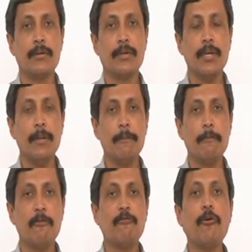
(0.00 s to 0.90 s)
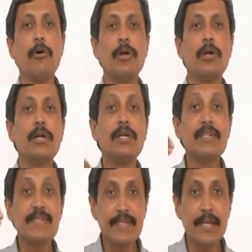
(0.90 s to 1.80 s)
okay, for
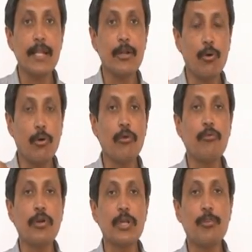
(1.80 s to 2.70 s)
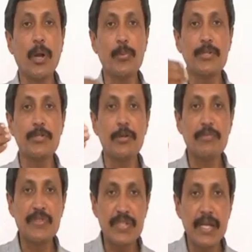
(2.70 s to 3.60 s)
sale or for the purposes of
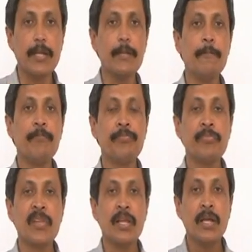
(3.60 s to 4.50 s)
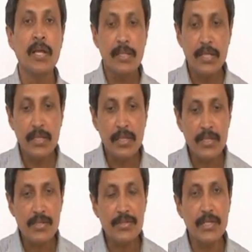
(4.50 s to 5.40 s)
sale, then the
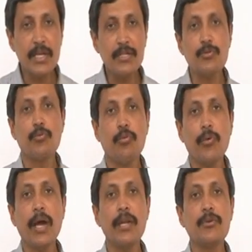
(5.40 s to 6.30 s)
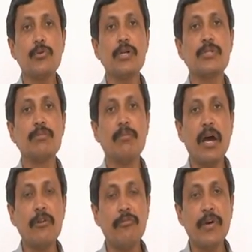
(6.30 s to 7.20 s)
state where it was
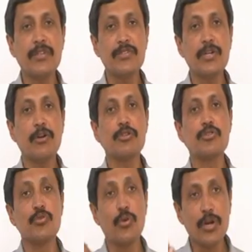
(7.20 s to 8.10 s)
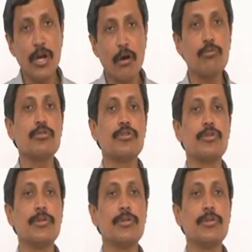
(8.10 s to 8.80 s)
manufactured or sold out,